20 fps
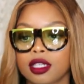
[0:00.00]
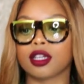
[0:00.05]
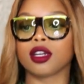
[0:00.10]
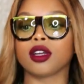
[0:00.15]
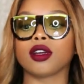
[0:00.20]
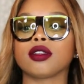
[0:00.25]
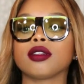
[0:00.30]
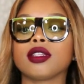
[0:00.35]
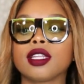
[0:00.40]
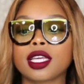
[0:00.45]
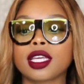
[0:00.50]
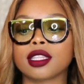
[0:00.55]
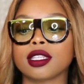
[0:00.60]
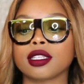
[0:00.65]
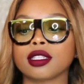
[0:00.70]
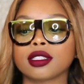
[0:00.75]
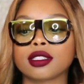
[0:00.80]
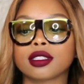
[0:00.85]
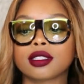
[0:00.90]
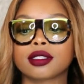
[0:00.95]
Girl, look at
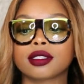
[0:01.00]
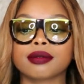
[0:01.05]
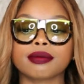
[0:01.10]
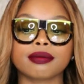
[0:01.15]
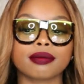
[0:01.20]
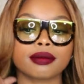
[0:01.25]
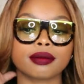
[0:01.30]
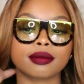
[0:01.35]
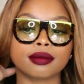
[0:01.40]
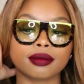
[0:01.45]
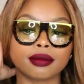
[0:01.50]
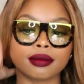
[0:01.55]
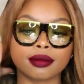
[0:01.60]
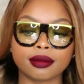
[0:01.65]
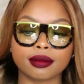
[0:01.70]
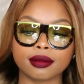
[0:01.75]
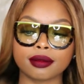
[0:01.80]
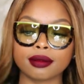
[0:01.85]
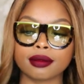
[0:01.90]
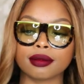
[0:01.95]
this.
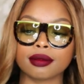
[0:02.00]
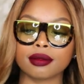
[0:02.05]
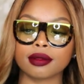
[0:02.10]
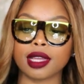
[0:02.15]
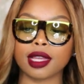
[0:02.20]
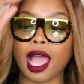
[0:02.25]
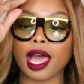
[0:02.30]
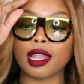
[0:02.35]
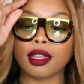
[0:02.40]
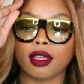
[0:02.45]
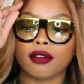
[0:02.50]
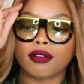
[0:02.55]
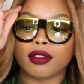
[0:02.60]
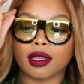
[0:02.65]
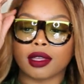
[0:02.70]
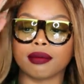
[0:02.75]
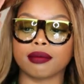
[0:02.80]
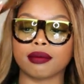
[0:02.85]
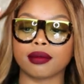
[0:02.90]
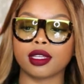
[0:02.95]
I love
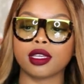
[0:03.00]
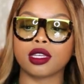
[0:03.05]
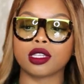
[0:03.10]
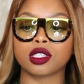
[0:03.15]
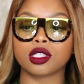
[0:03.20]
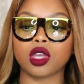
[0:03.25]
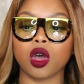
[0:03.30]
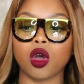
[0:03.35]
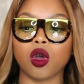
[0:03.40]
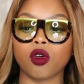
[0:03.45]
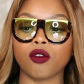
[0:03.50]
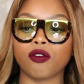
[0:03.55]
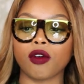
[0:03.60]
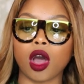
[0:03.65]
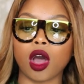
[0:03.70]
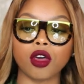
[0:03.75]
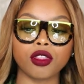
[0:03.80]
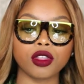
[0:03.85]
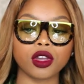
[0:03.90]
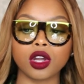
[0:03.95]
them. So
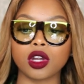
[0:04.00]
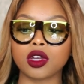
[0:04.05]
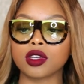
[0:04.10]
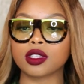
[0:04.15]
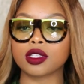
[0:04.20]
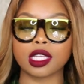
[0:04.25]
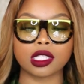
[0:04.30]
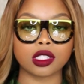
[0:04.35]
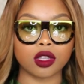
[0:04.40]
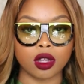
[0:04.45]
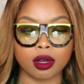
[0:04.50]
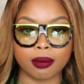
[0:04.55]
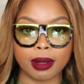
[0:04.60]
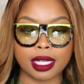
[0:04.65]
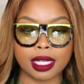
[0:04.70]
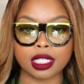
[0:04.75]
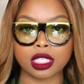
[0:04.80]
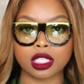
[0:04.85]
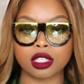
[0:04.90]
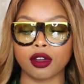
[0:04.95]
for all the girls that's on
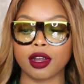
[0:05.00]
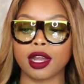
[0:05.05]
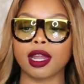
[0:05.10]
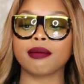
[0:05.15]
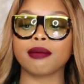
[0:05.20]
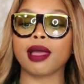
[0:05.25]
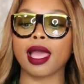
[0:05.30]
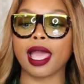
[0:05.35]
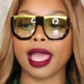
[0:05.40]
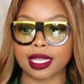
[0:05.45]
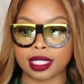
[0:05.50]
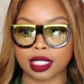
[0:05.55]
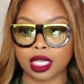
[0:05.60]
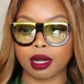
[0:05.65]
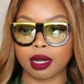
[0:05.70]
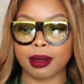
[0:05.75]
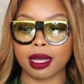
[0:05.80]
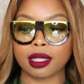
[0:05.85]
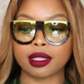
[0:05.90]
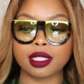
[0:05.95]
my Instagram
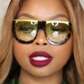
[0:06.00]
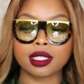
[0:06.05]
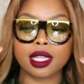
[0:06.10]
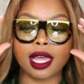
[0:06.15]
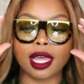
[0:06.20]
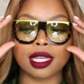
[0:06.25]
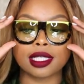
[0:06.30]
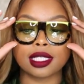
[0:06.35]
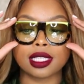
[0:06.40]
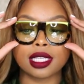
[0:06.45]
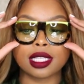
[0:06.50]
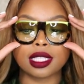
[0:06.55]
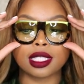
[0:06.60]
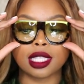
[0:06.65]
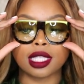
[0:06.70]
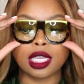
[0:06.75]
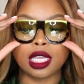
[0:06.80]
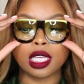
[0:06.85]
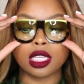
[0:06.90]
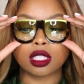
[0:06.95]
asking about these
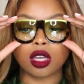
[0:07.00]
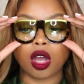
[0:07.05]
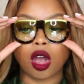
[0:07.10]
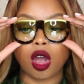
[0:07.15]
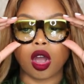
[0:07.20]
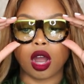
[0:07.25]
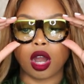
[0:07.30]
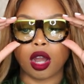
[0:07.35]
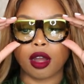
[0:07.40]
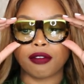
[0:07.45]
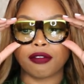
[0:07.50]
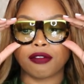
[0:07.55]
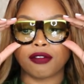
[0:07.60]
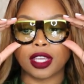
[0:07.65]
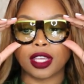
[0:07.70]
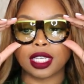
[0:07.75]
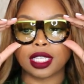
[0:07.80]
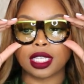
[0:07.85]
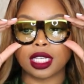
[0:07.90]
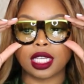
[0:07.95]
glasses, these are
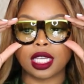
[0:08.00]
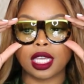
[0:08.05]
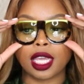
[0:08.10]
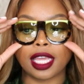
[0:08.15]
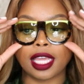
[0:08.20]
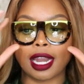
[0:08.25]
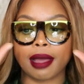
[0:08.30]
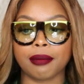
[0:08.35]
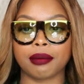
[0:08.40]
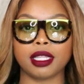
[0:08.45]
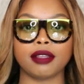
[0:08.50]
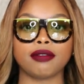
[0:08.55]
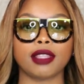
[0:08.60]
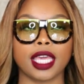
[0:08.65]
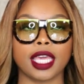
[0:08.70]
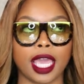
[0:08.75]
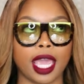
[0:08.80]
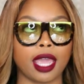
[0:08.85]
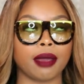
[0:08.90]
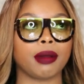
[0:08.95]
Fendi, and I believe
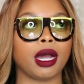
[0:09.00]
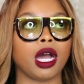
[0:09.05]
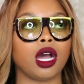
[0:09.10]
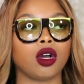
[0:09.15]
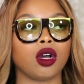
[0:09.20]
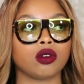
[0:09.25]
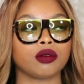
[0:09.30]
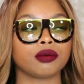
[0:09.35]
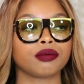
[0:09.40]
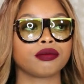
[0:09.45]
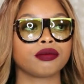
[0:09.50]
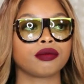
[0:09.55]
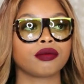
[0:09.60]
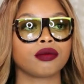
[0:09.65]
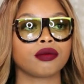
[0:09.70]
they came out,